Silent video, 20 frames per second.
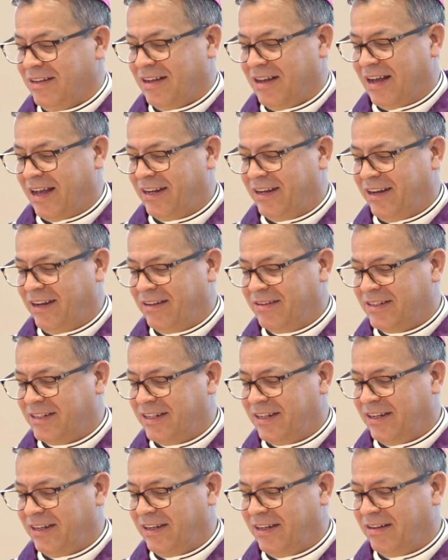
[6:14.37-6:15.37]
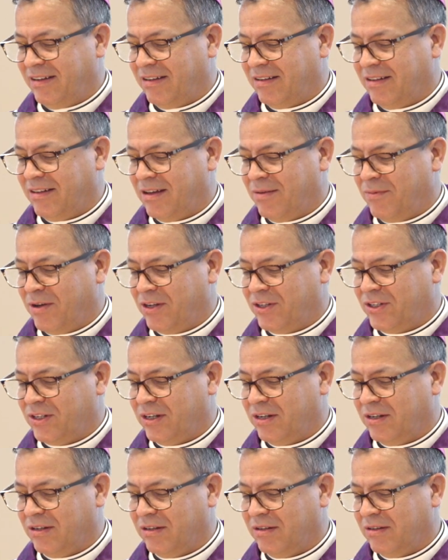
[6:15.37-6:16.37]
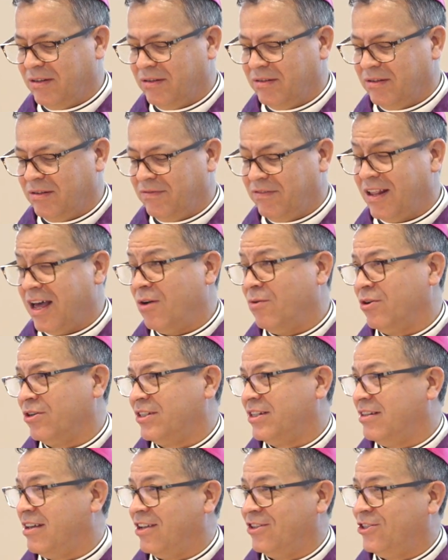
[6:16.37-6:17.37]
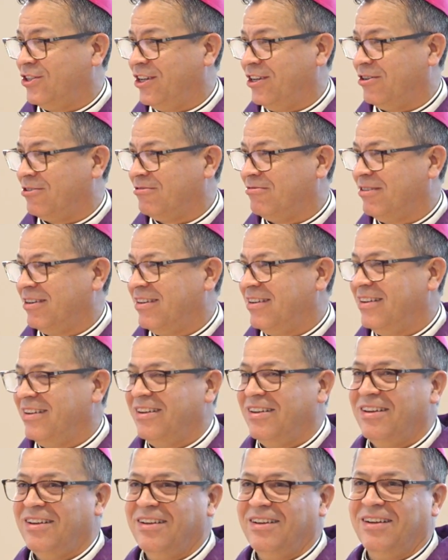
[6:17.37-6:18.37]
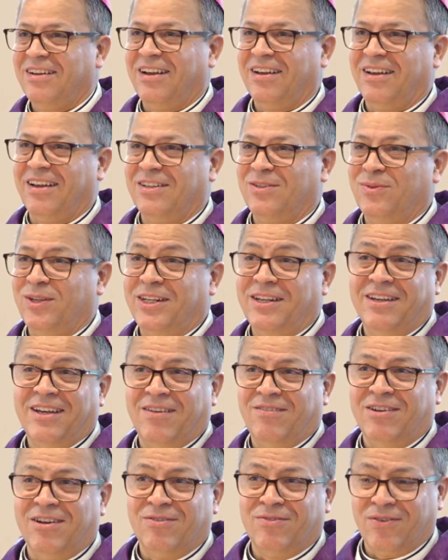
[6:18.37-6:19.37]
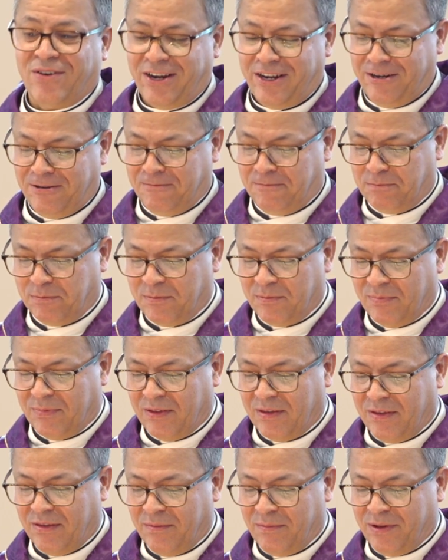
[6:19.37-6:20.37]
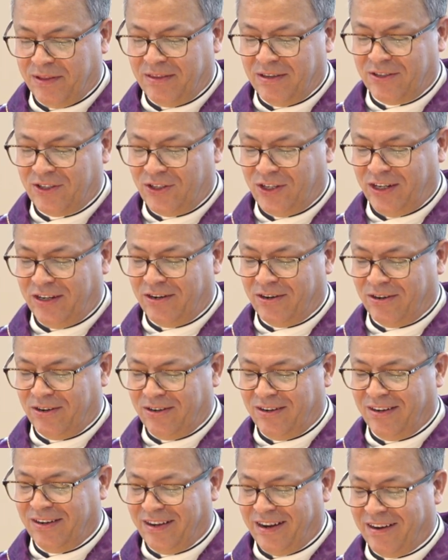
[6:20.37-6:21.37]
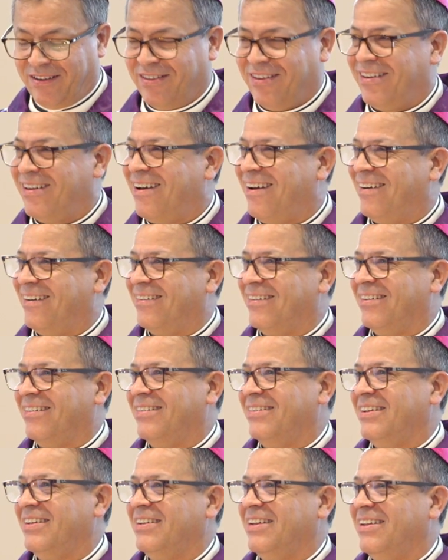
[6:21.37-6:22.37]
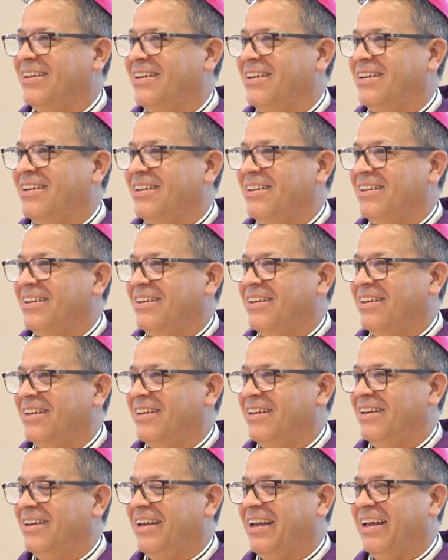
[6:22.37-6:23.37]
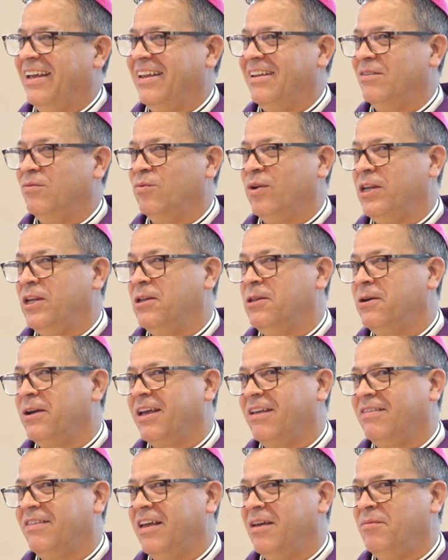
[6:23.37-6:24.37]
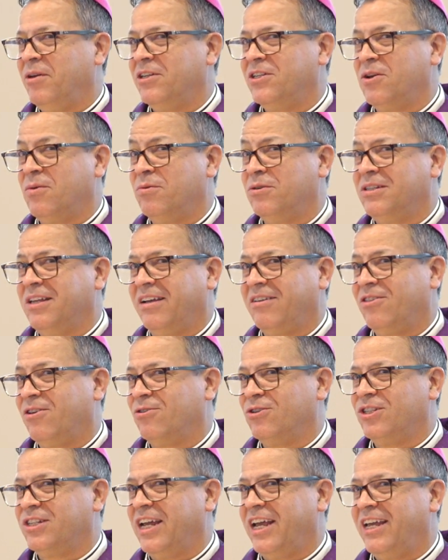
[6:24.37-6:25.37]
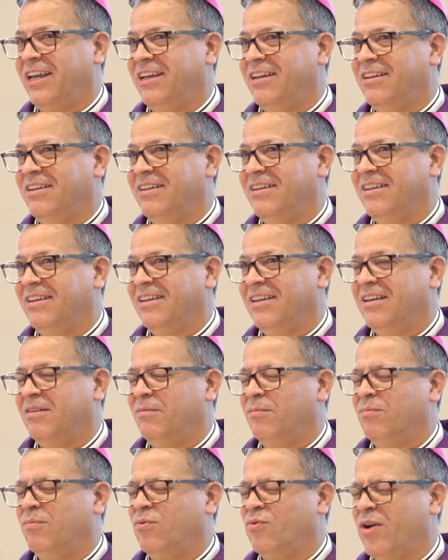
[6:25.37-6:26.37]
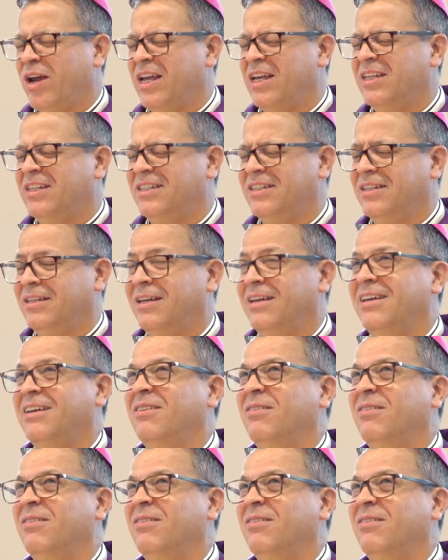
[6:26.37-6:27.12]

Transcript: I didn't see that much flowers last year. I guess we didn't have enough rain. But this year, here they are. And when you look at them, it's almost like they're saying, praise